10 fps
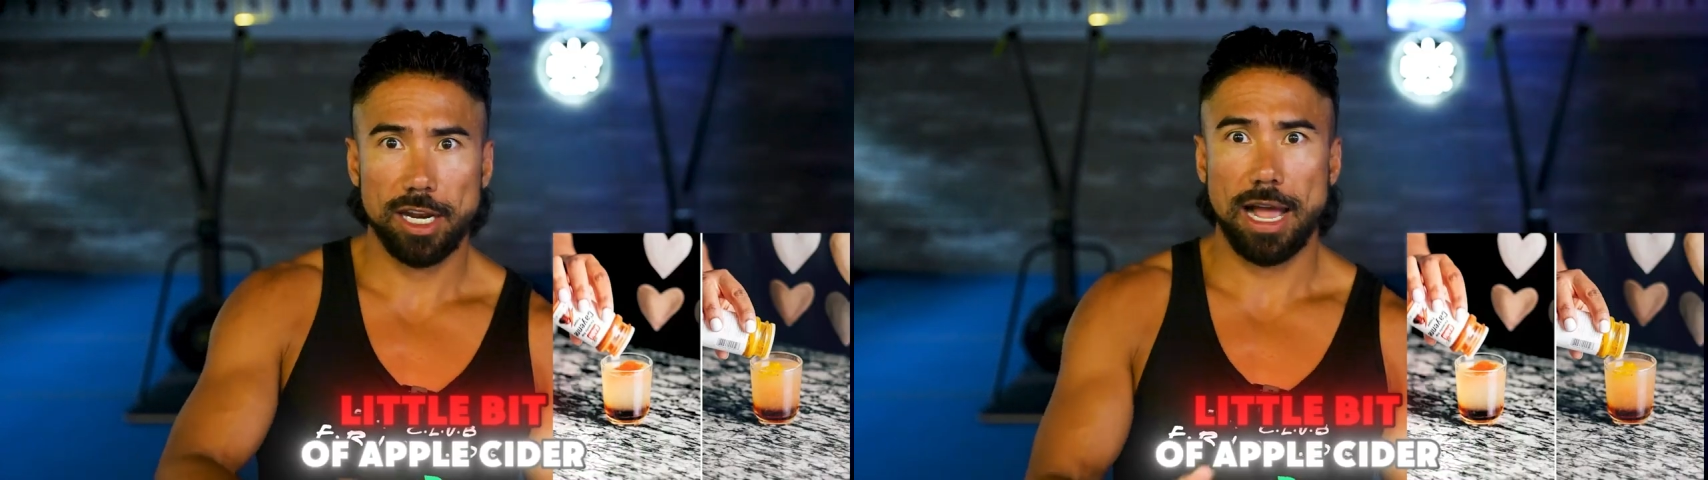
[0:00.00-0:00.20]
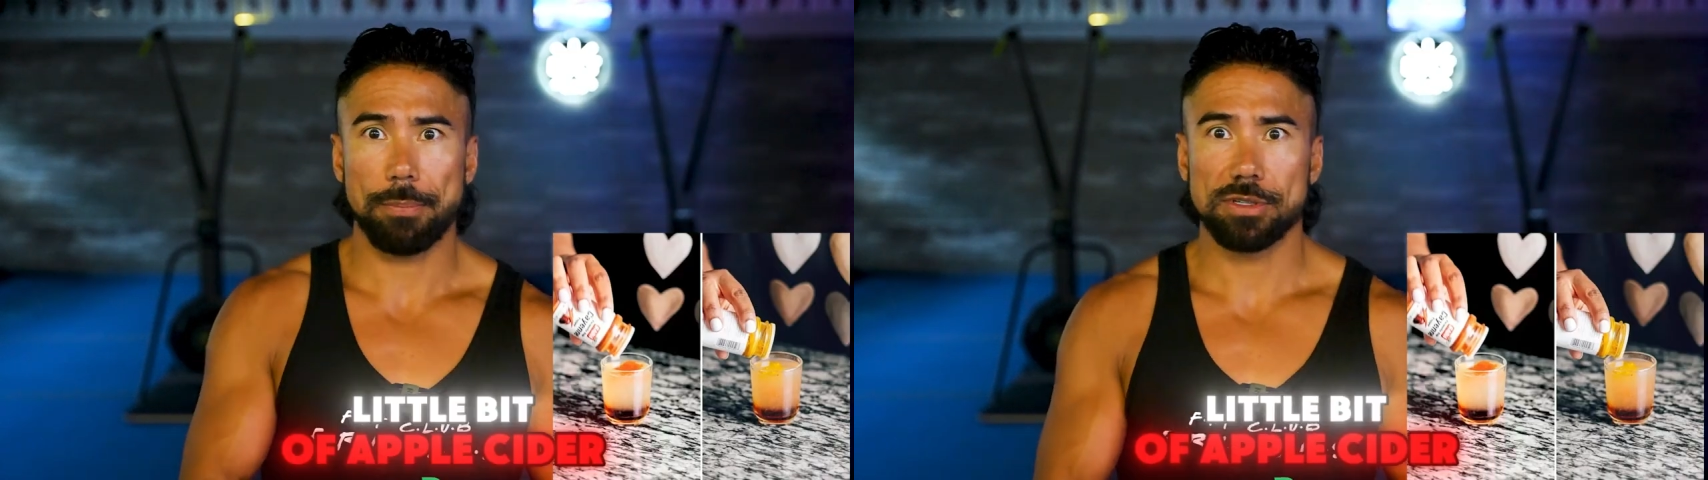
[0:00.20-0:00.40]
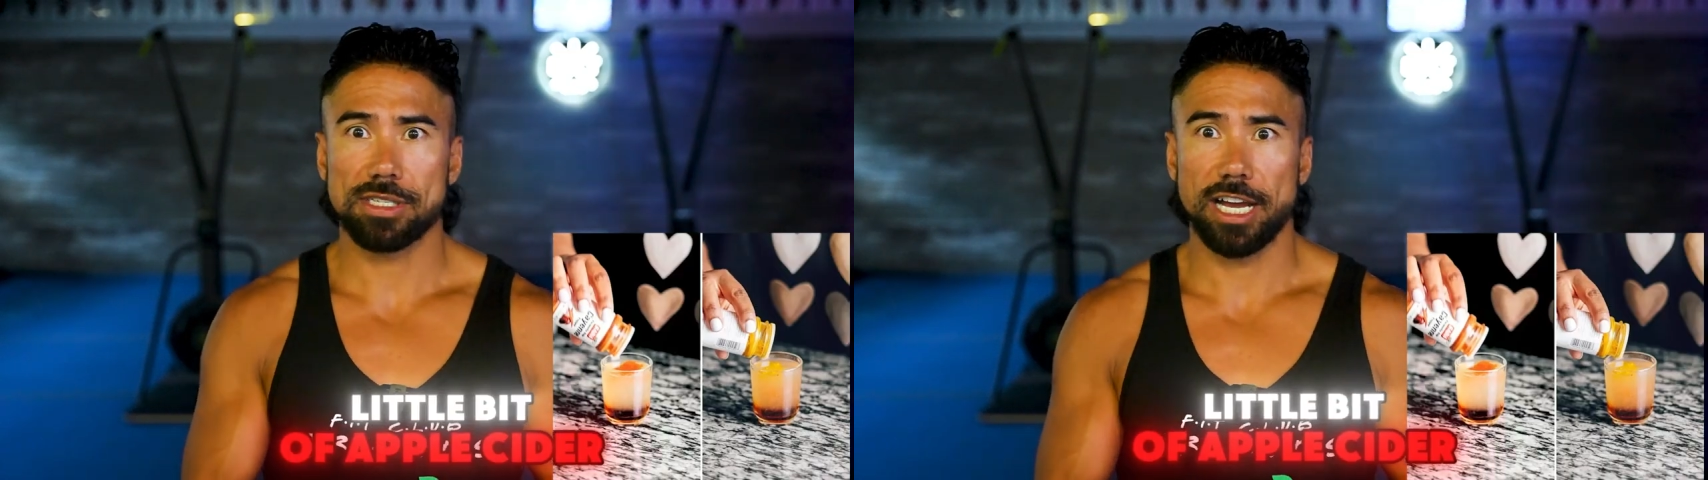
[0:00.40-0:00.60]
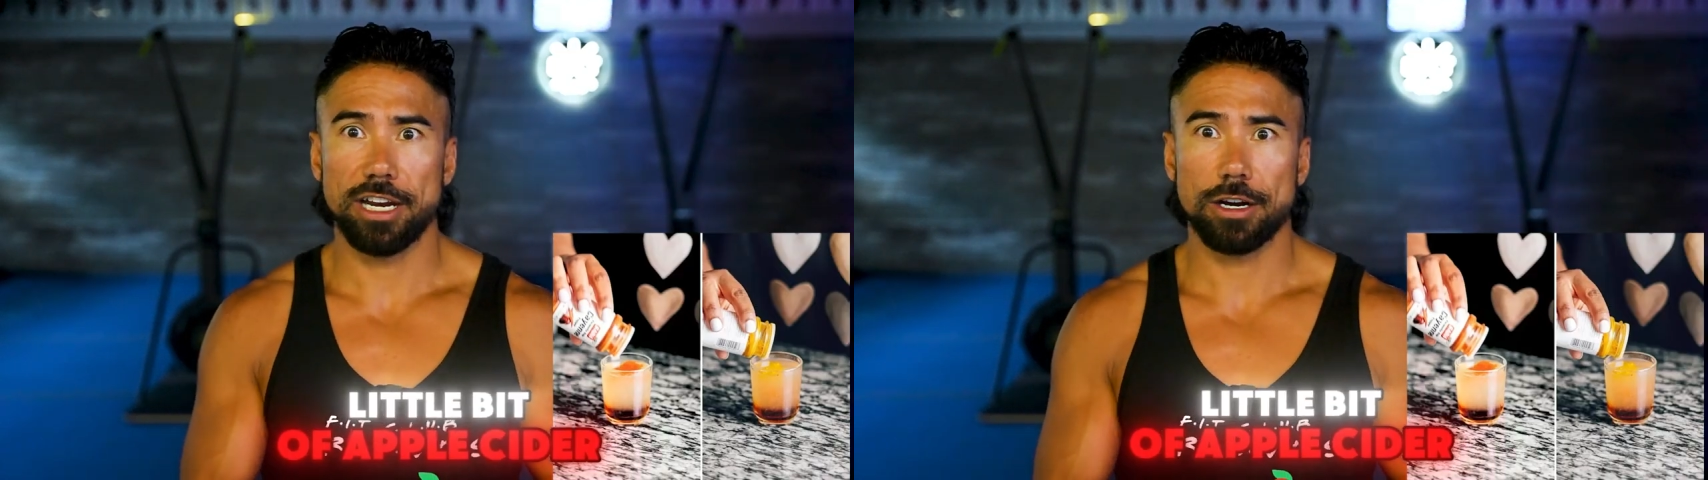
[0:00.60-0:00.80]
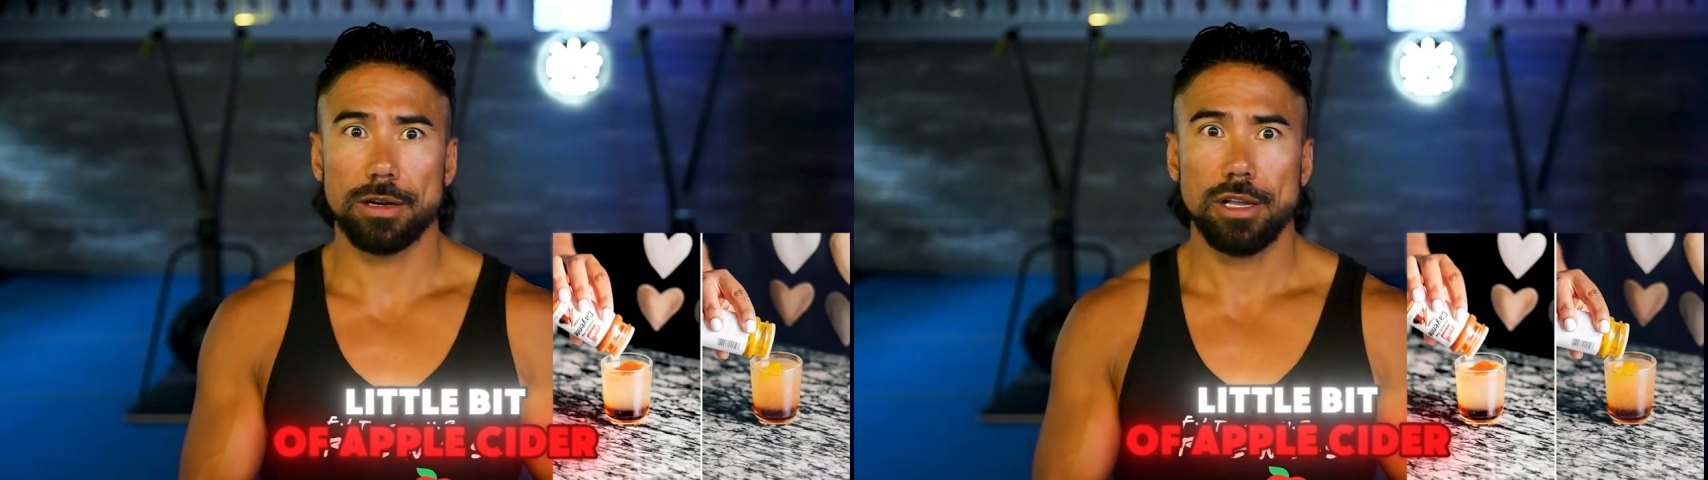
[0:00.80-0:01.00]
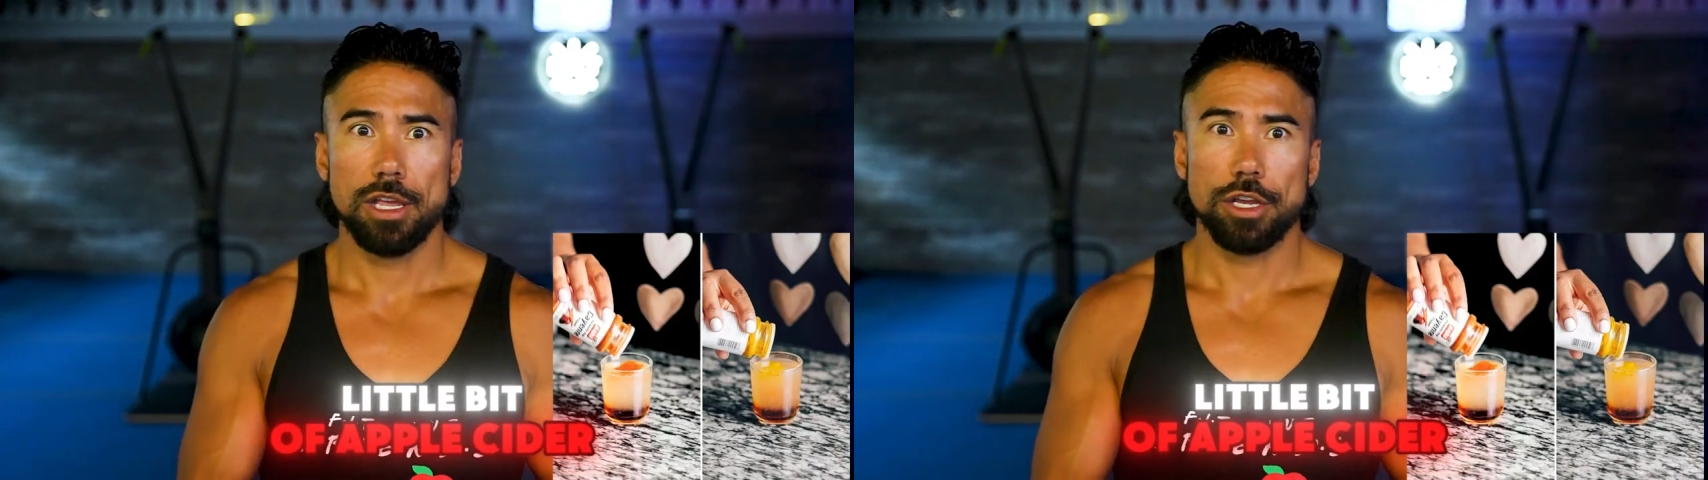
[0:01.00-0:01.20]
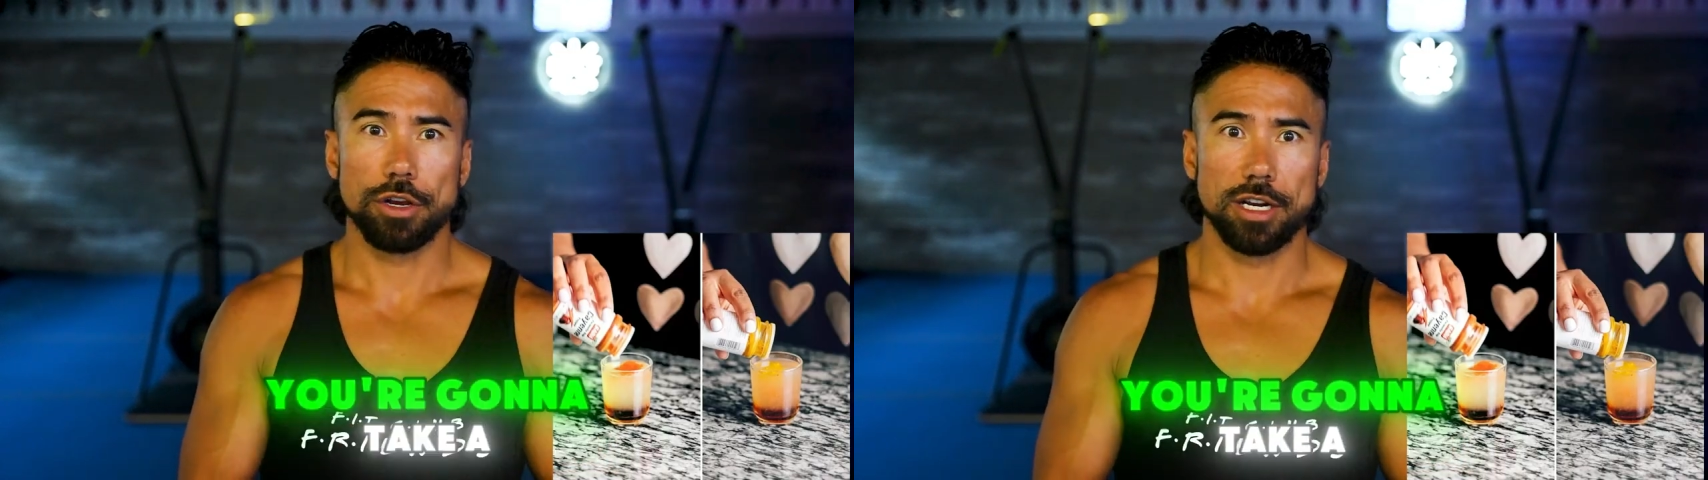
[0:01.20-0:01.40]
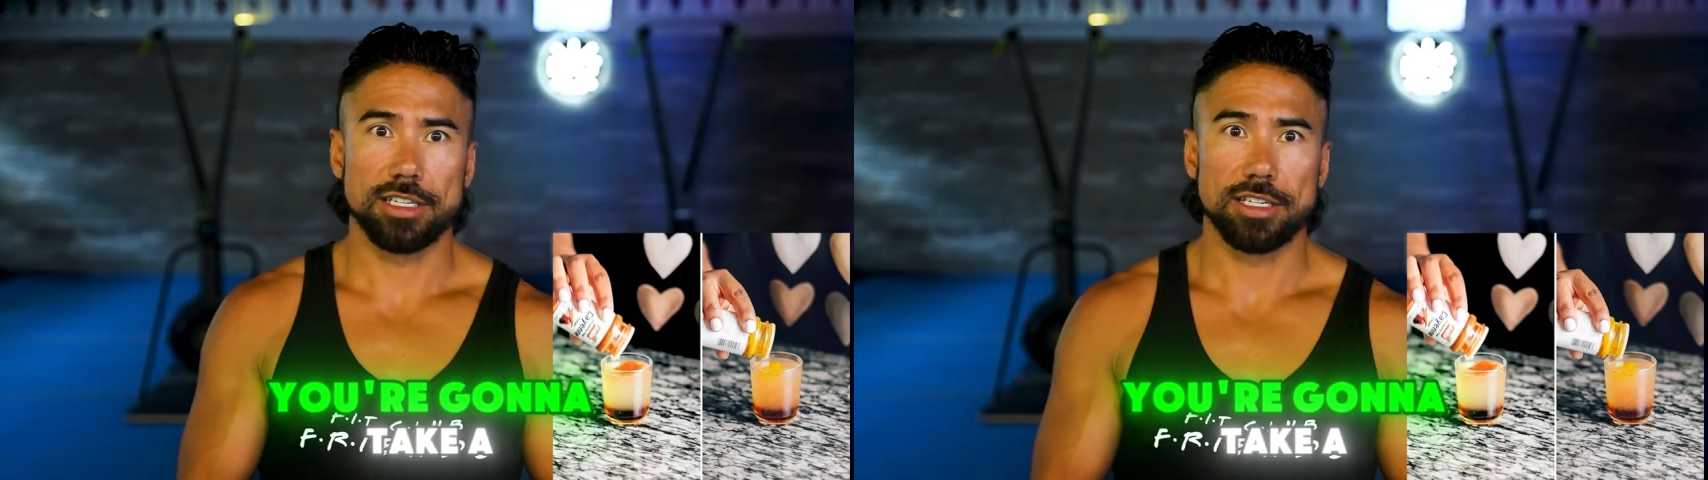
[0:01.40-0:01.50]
of apple cider, you're gonna